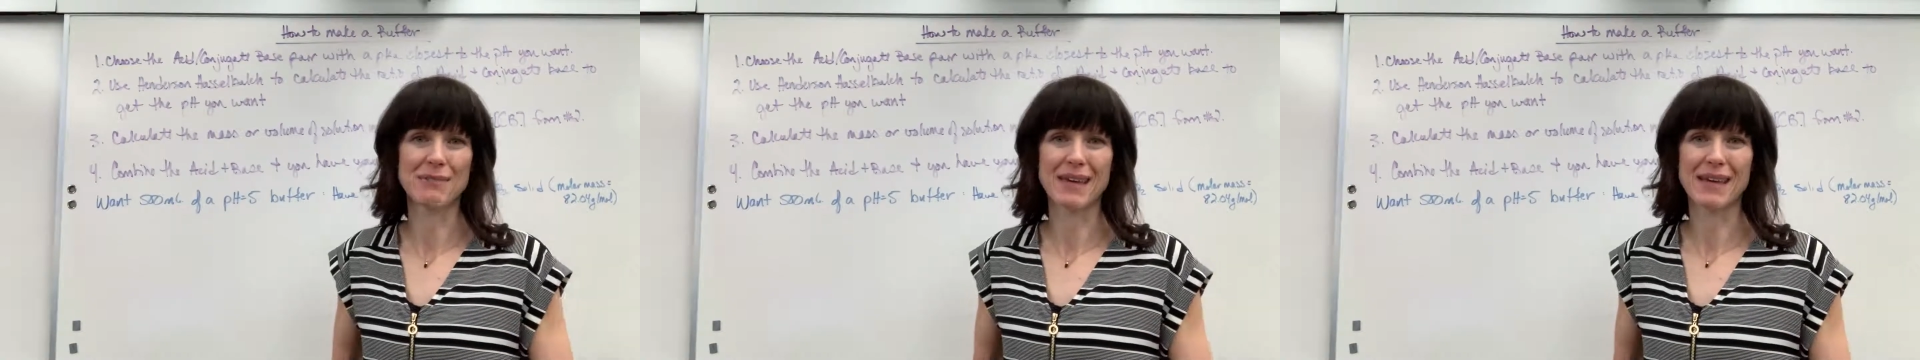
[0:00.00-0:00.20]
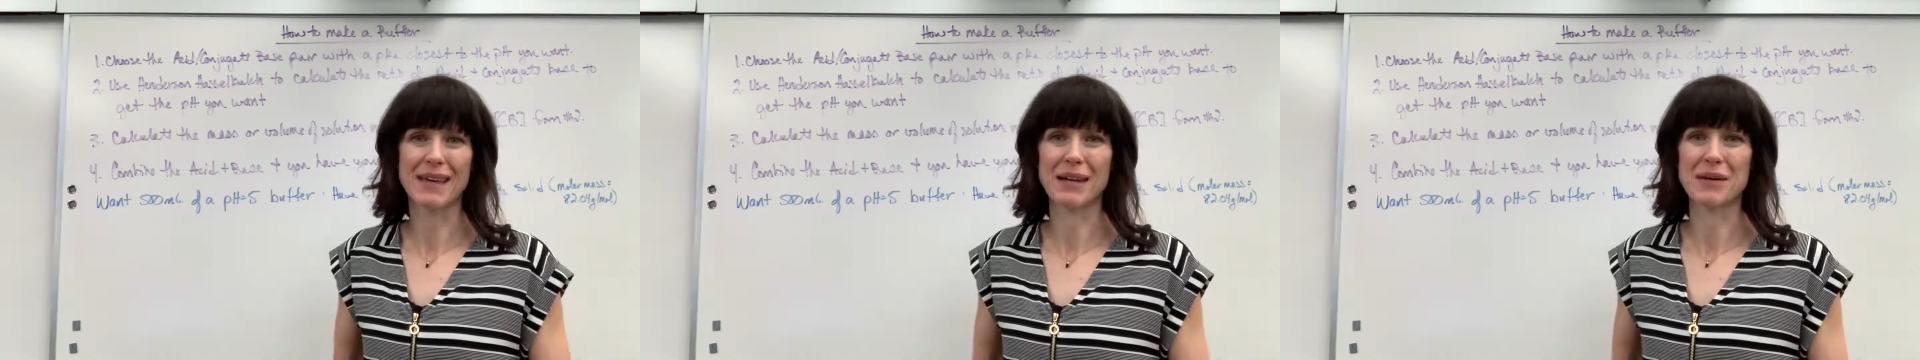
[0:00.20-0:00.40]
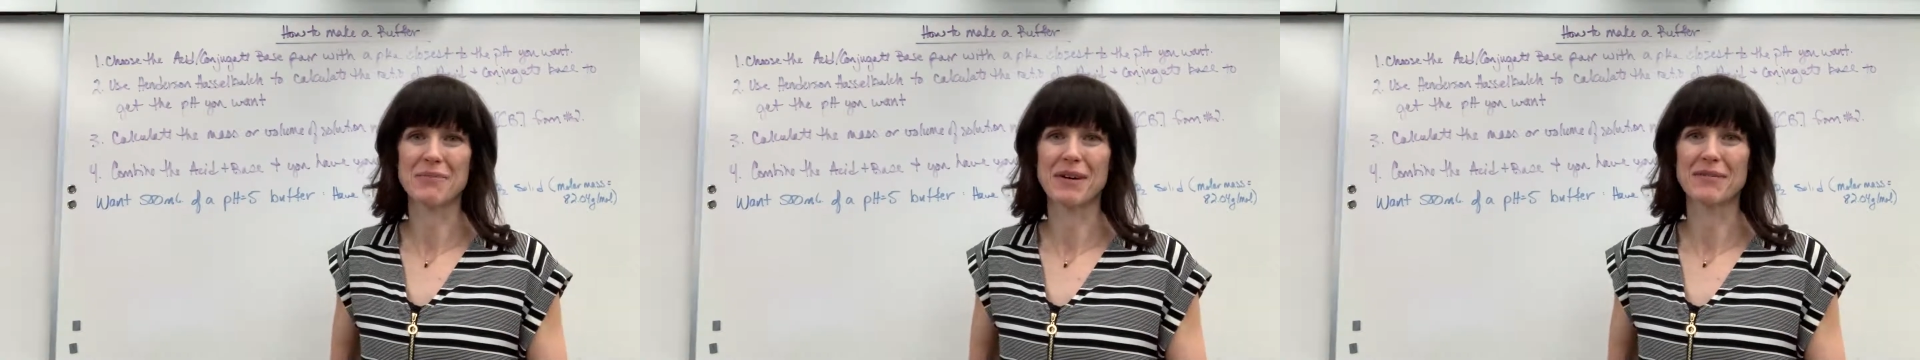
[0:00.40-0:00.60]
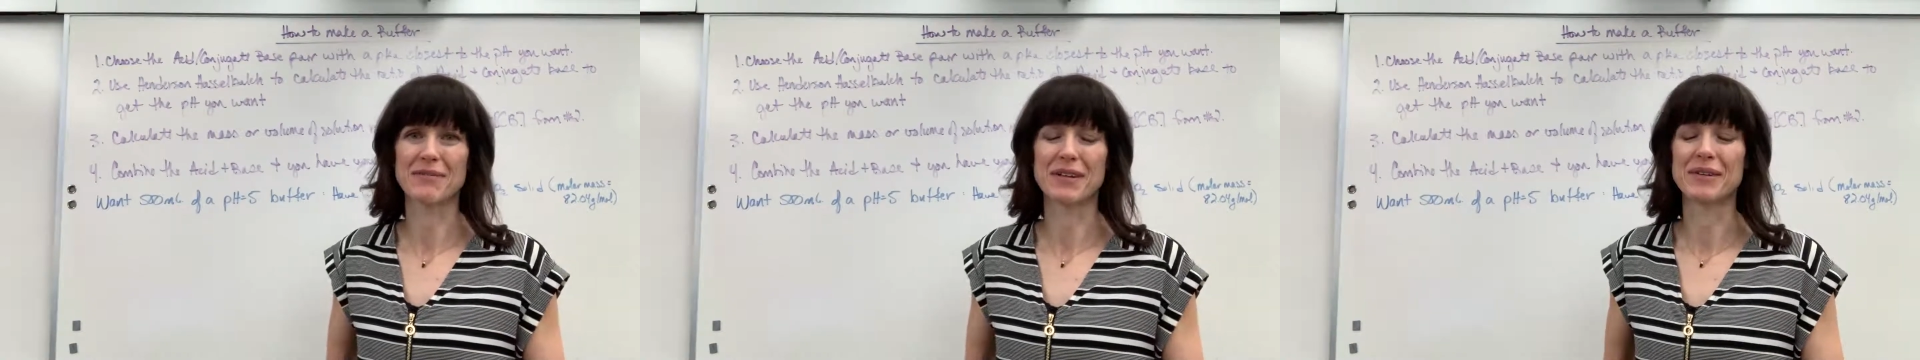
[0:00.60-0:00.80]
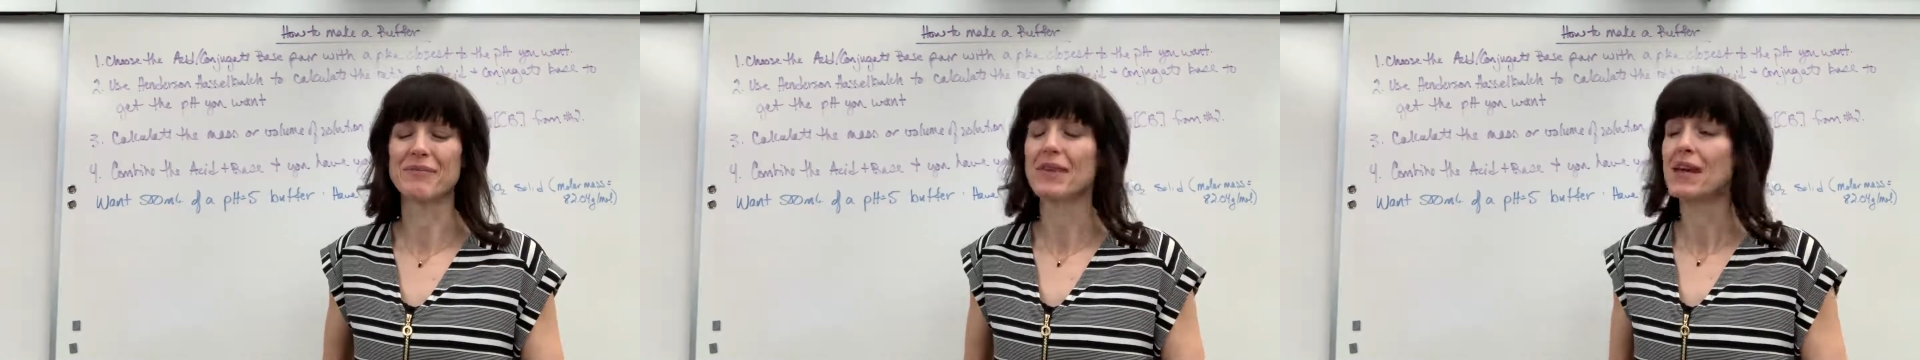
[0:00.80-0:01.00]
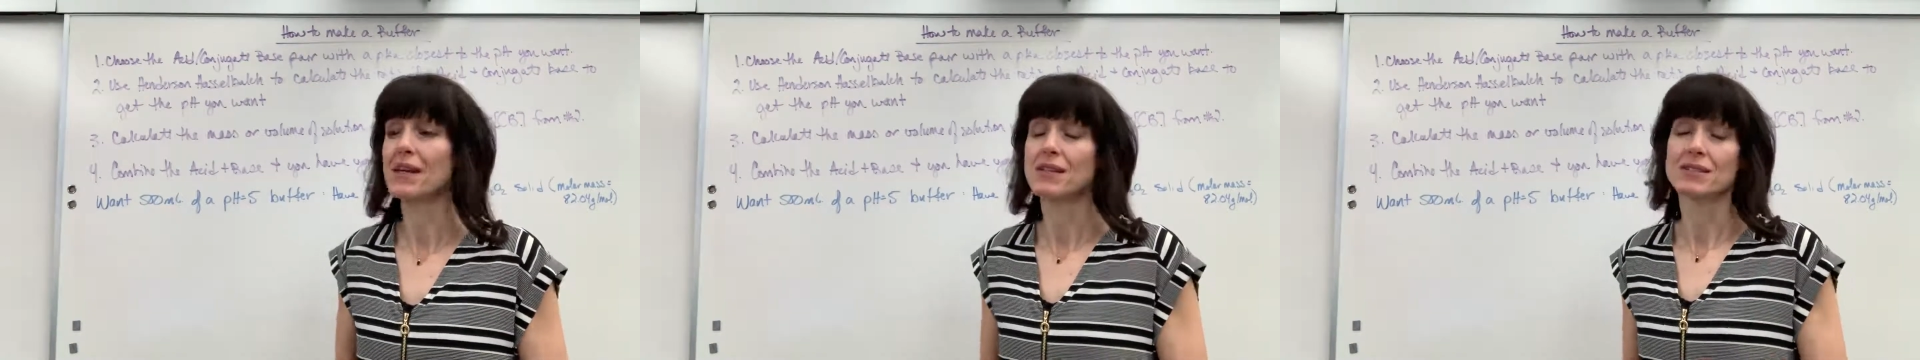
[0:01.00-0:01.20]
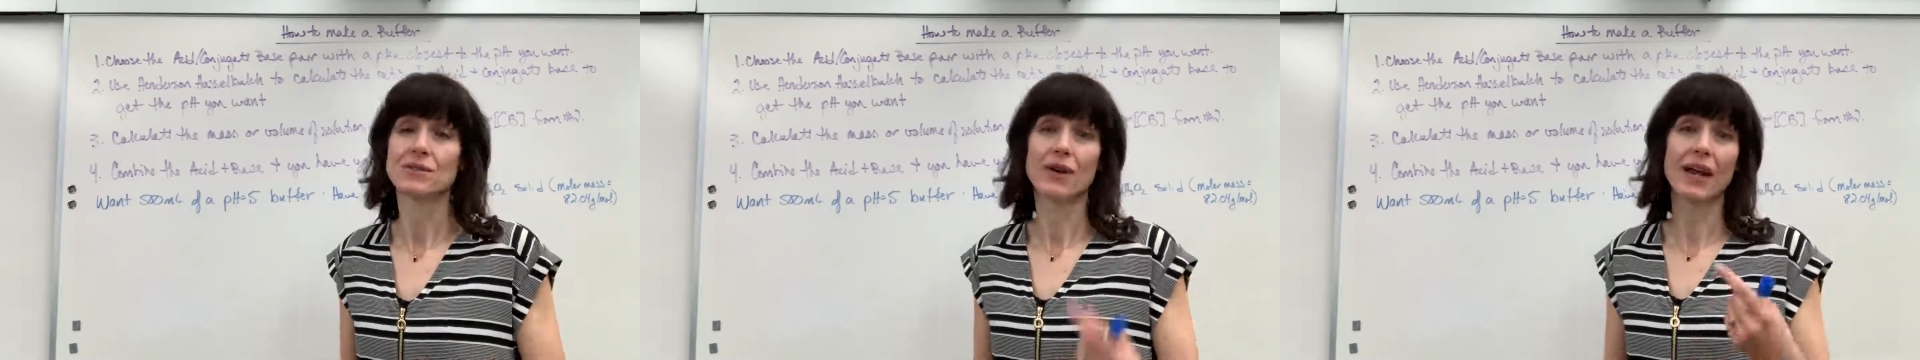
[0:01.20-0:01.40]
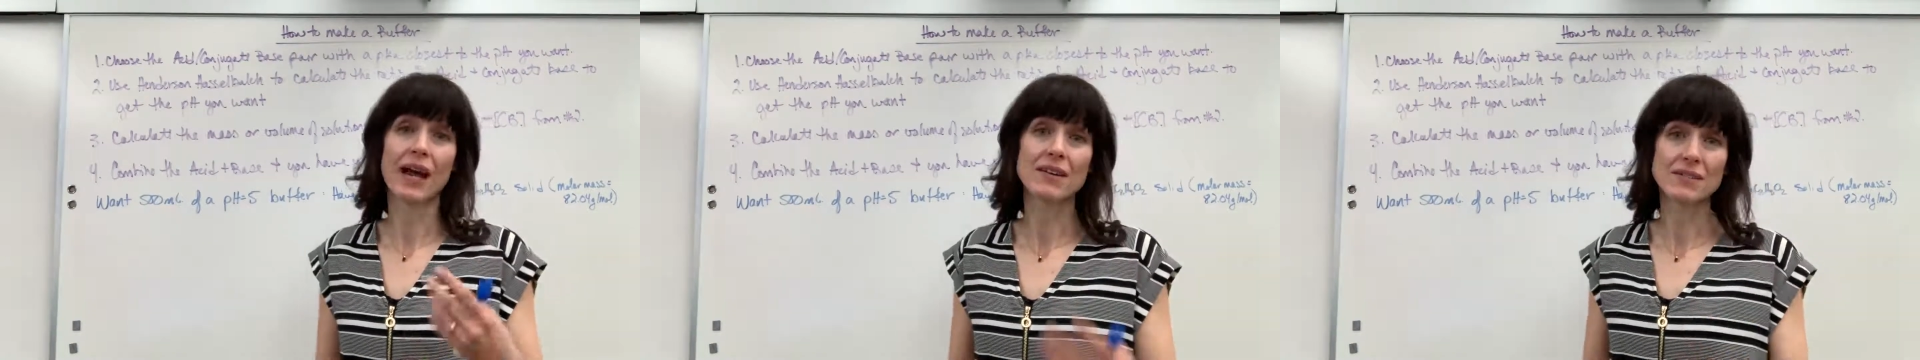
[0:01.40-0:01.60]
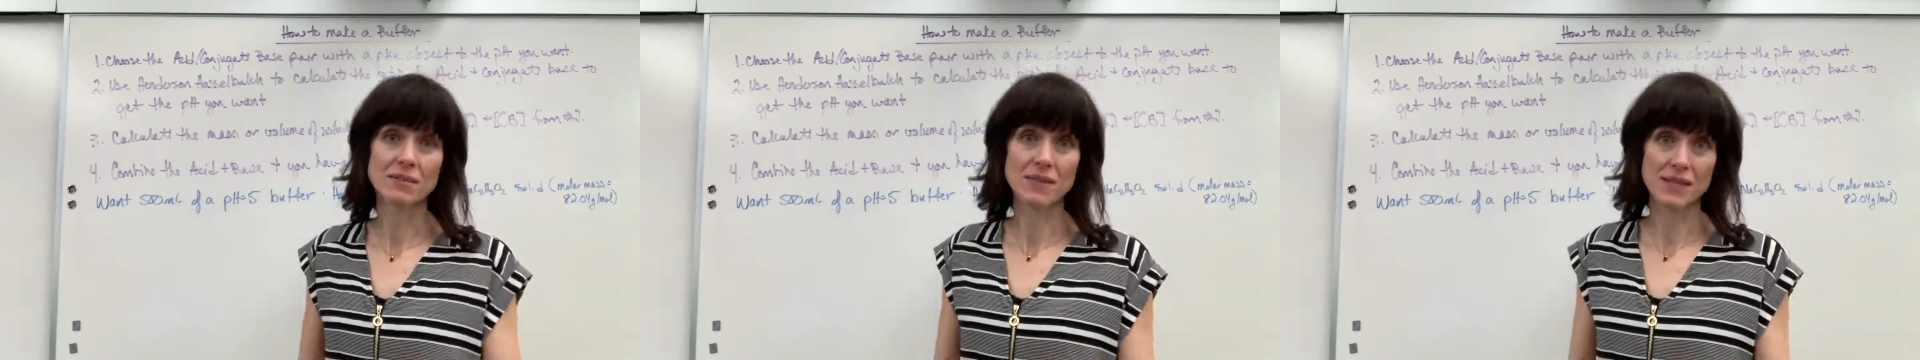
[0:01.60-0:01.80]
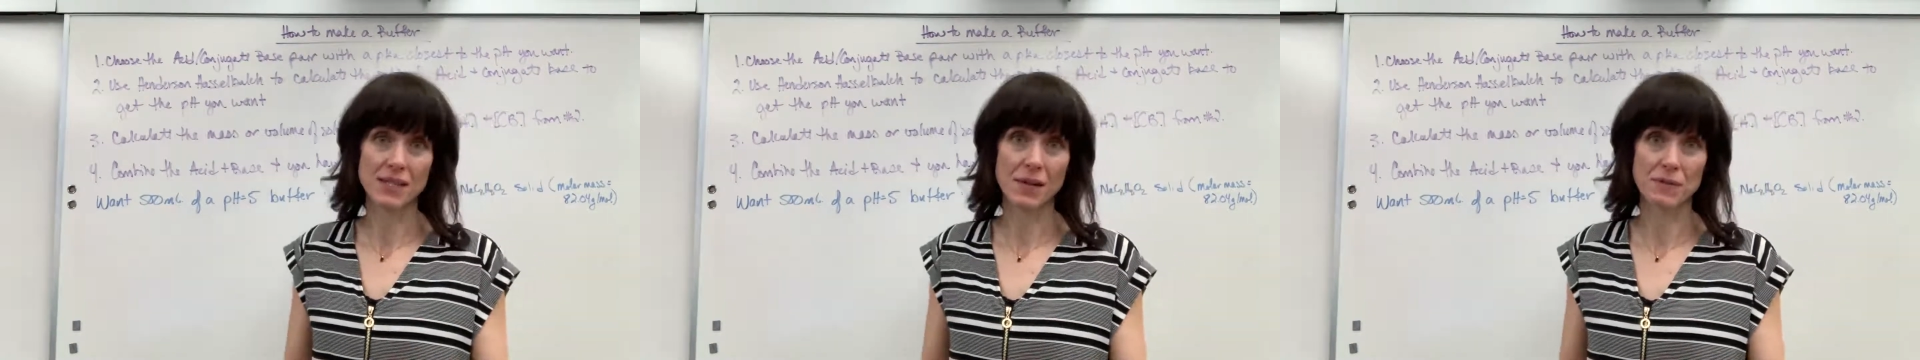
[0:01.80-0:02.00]
making a buffer. So I have some
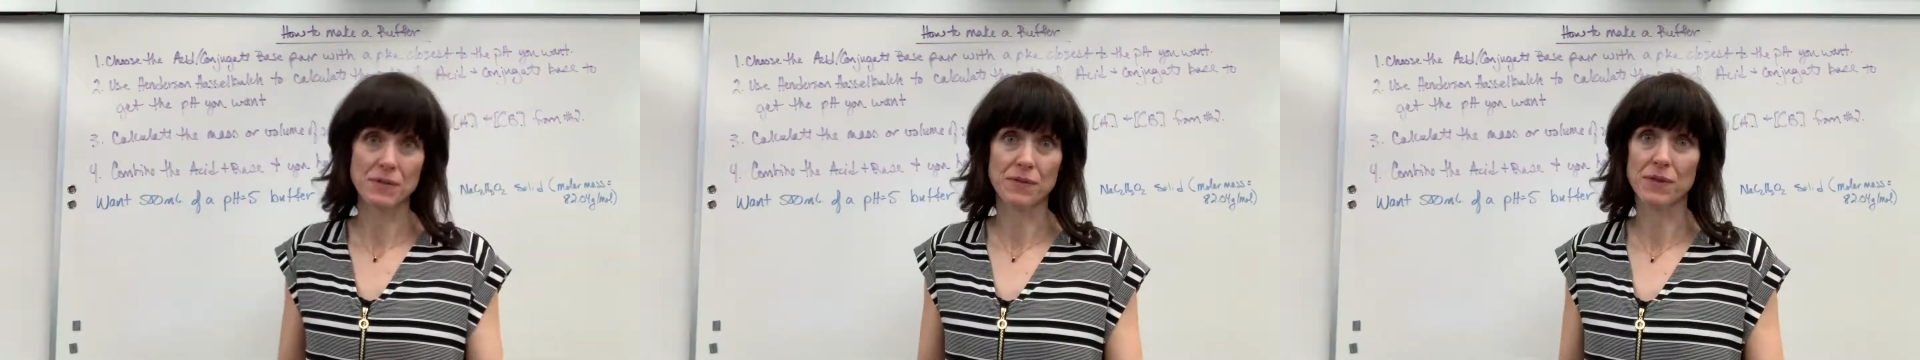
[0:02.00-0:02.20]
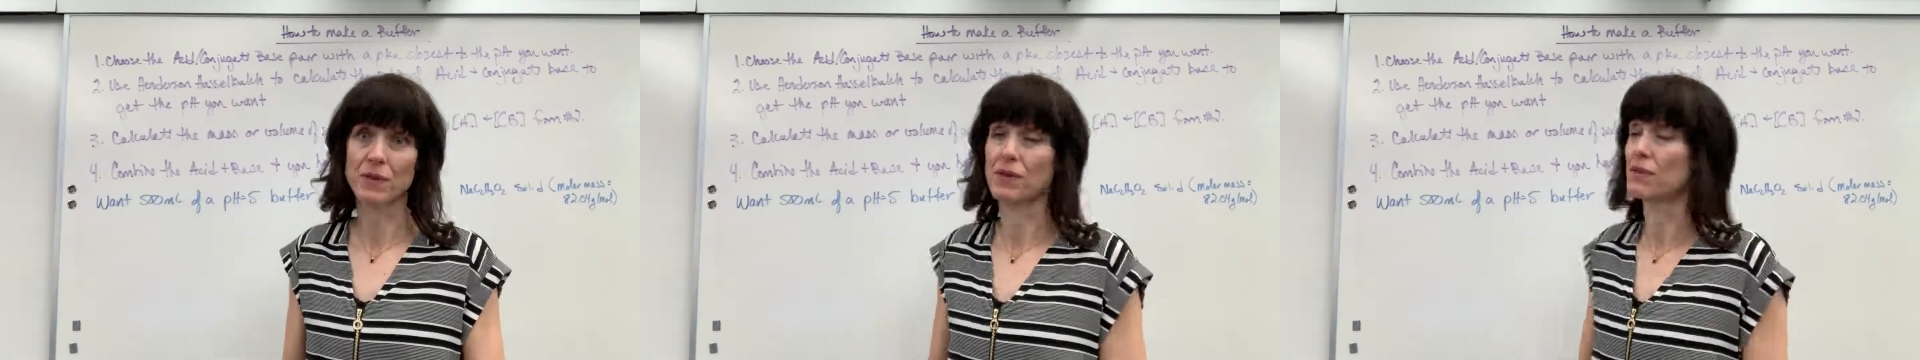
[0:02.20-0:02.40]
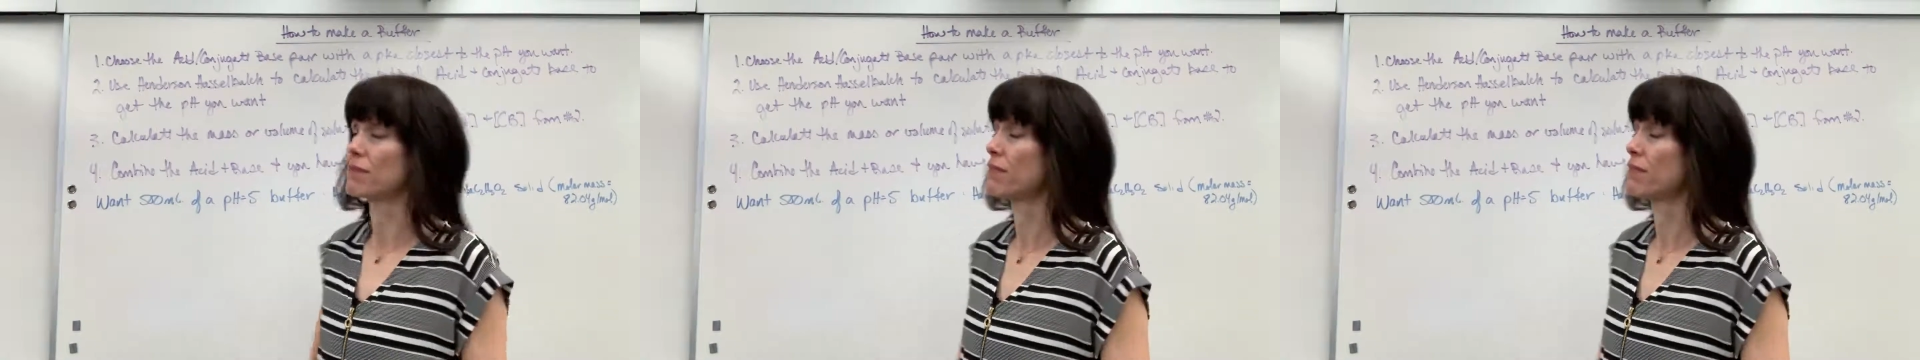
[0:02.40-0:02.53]
steps for you to